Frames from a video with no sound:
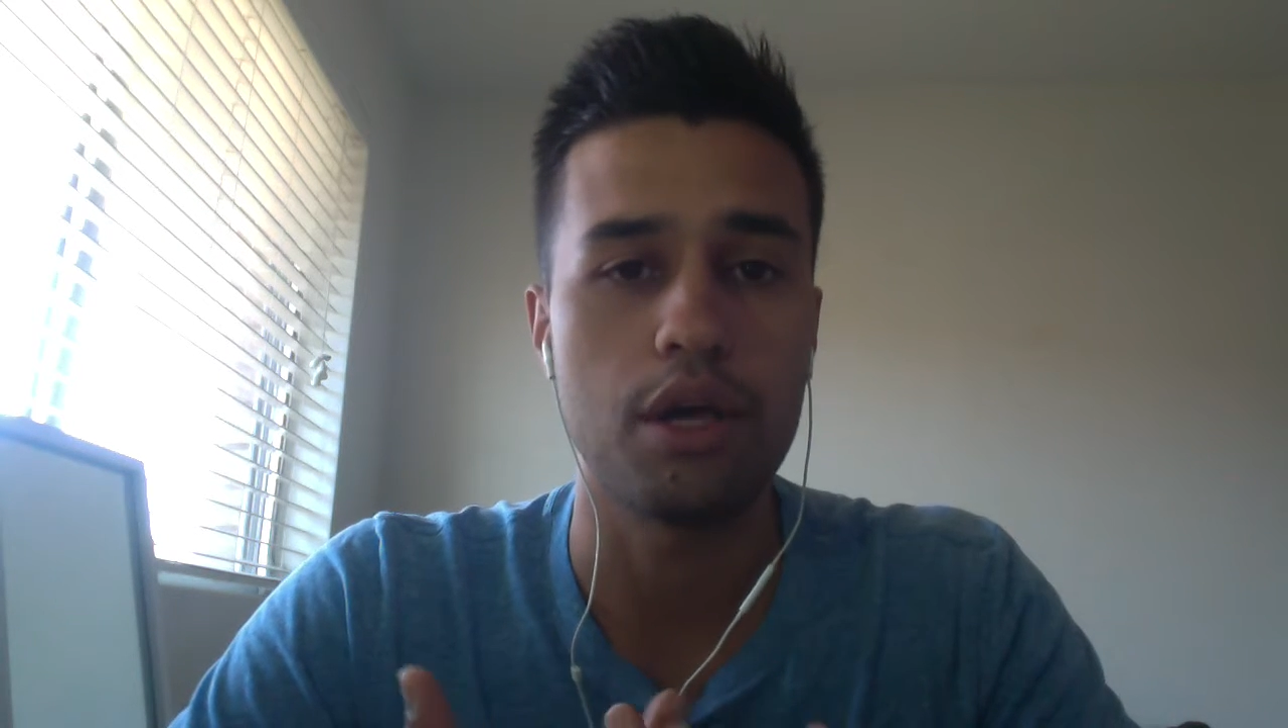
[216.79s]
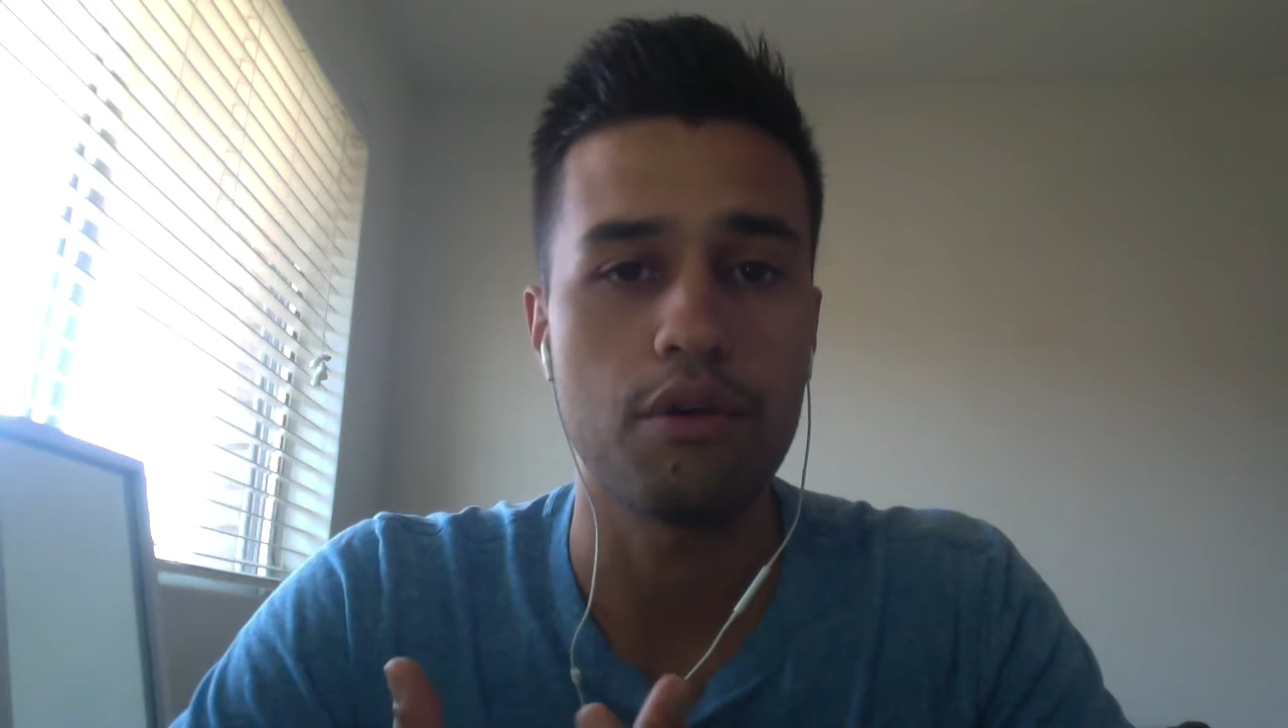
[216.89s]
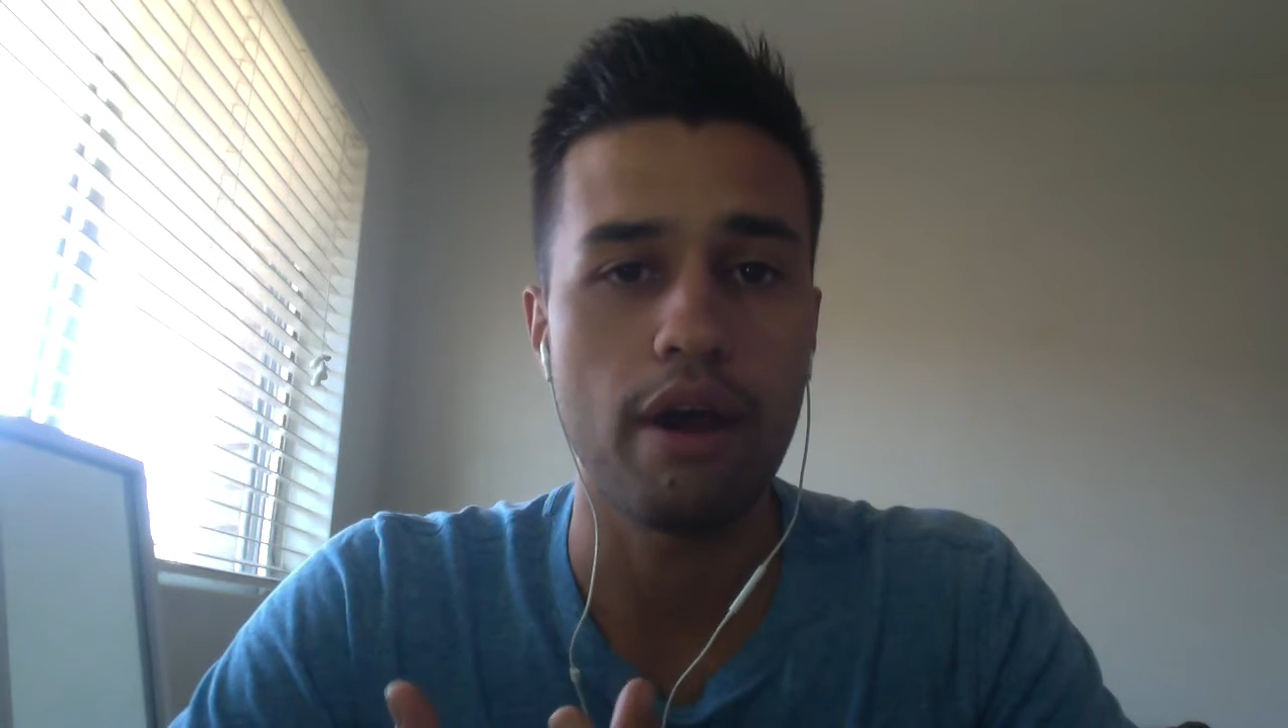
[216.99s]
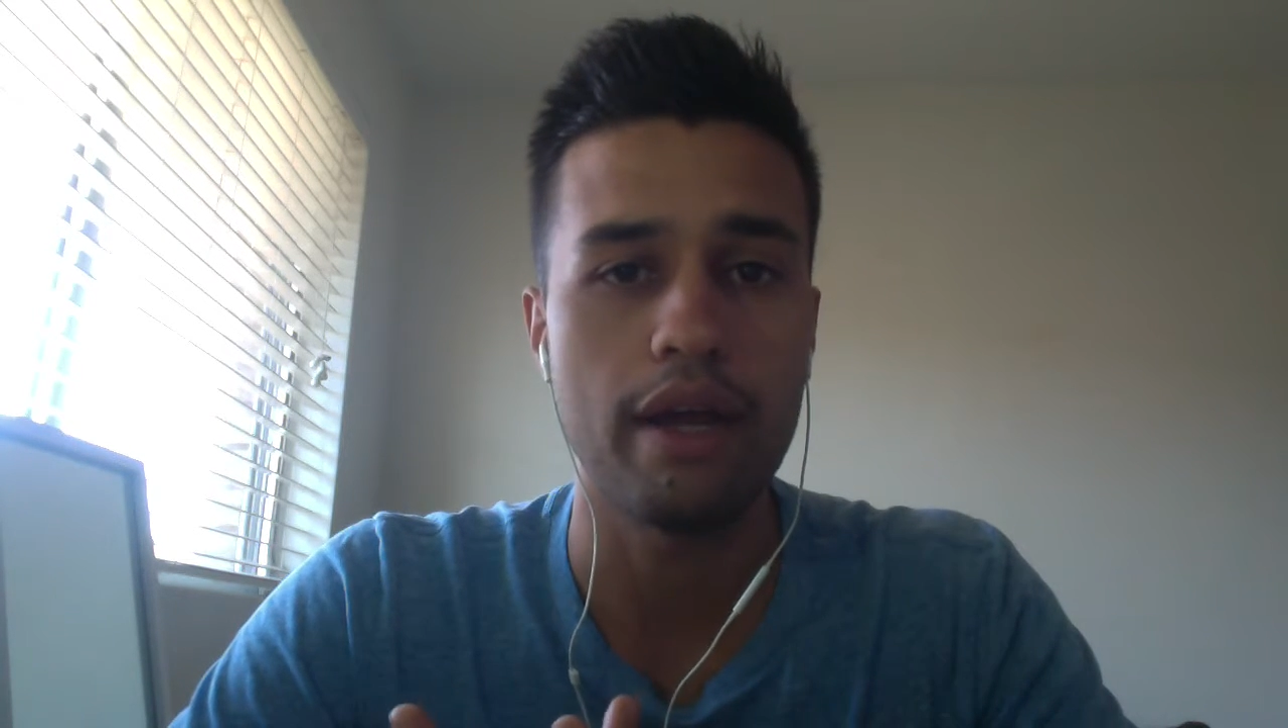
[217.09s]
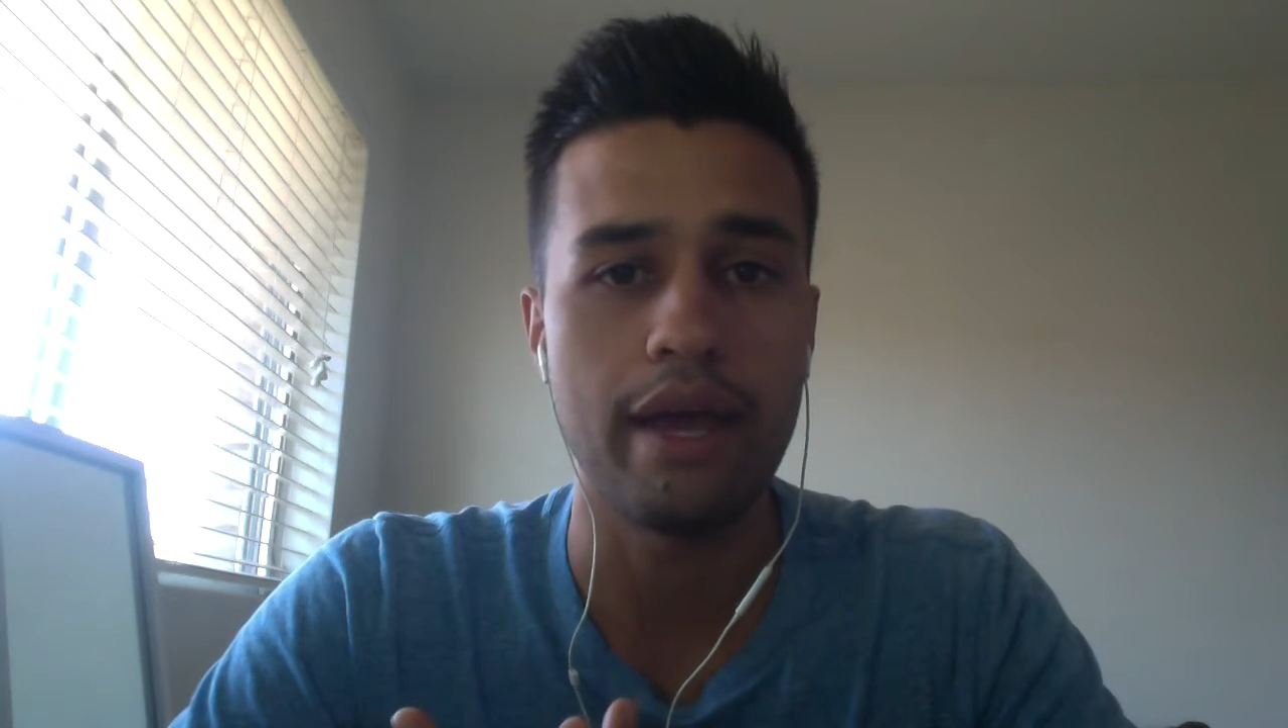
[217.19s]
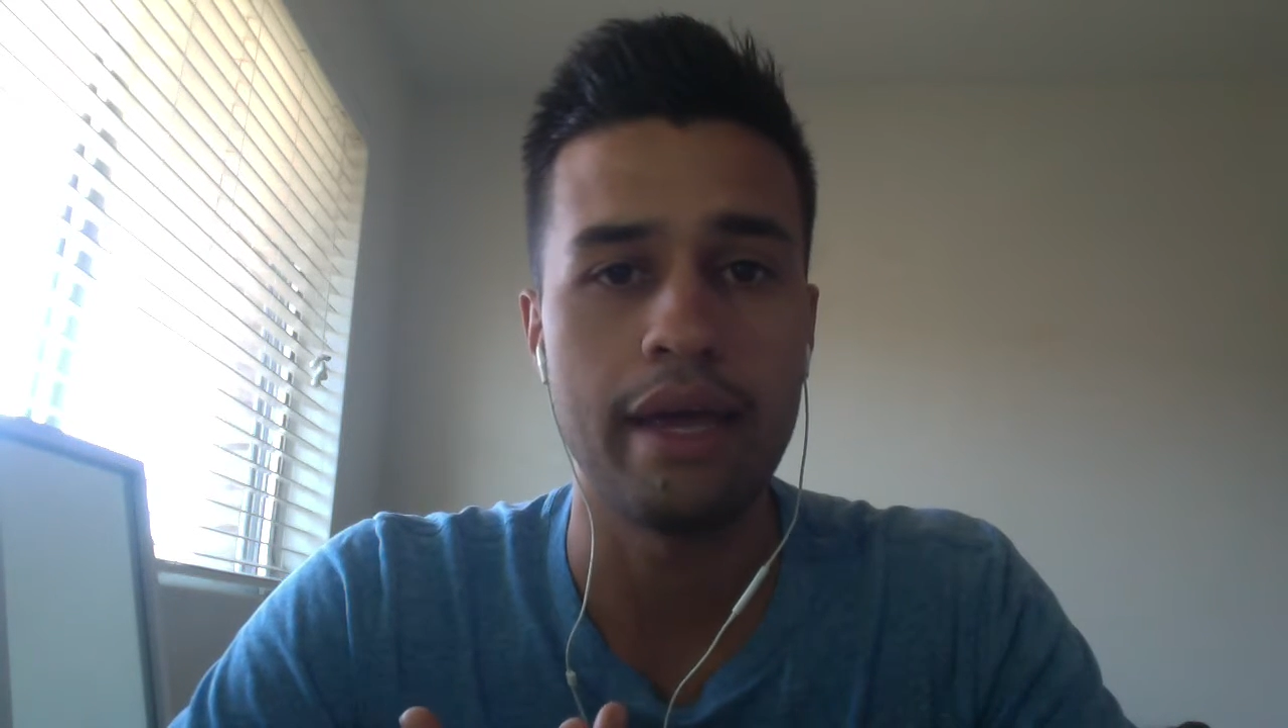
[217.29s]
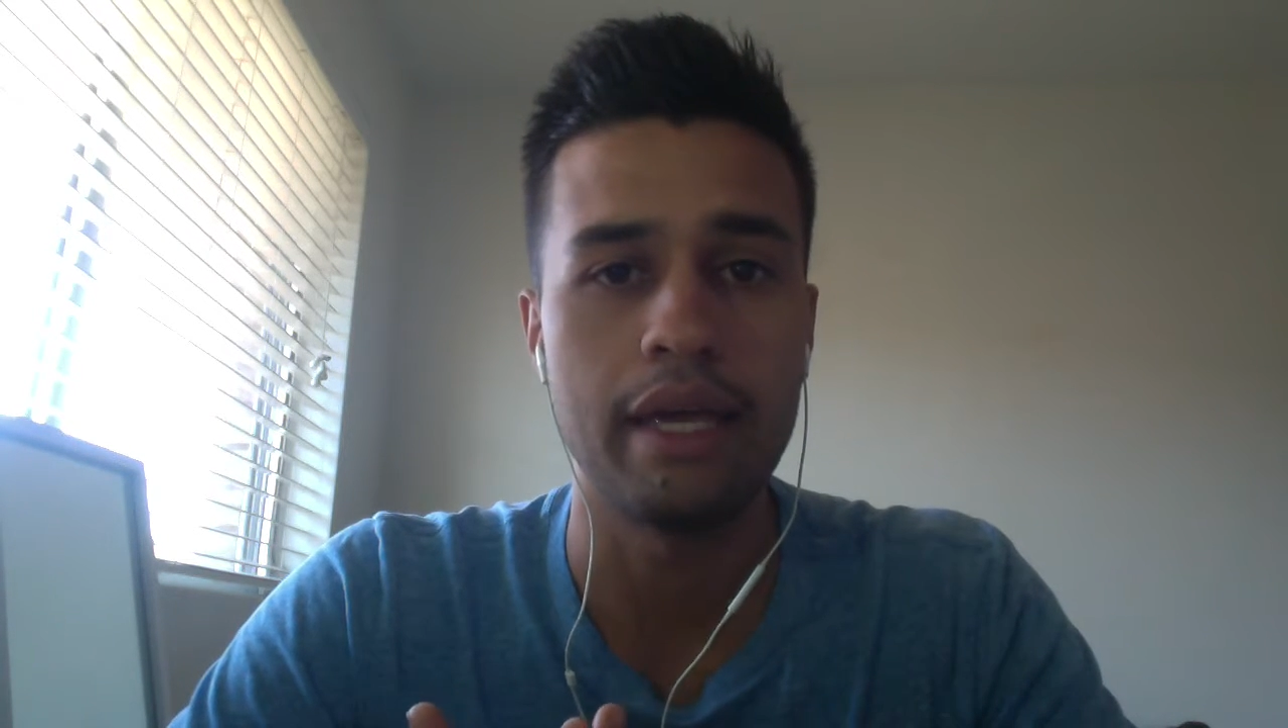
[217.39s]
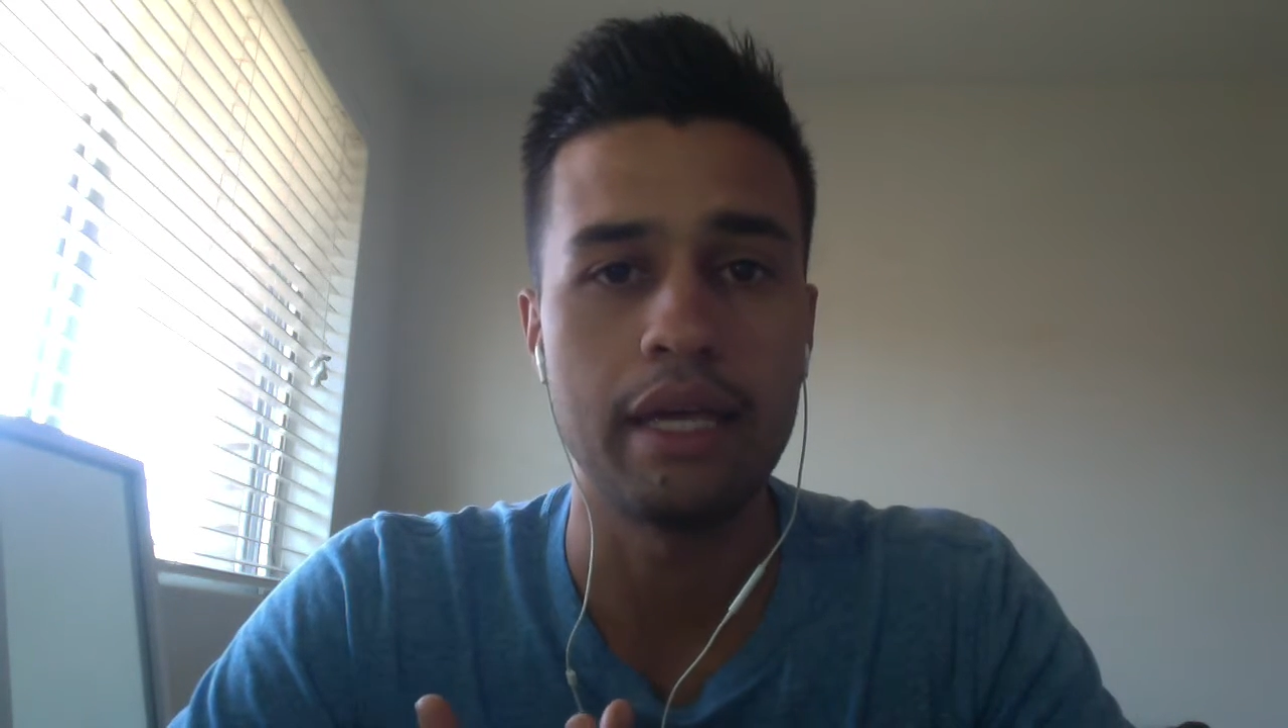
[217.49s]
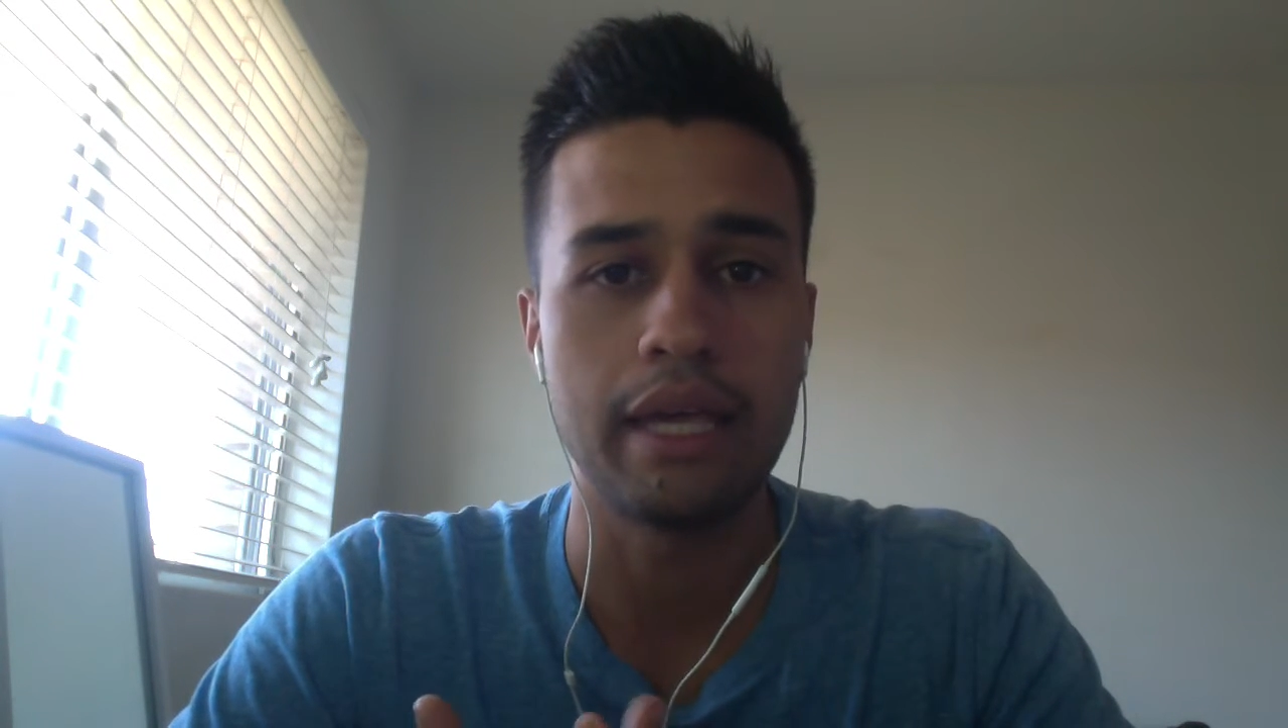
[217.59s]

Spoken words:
create a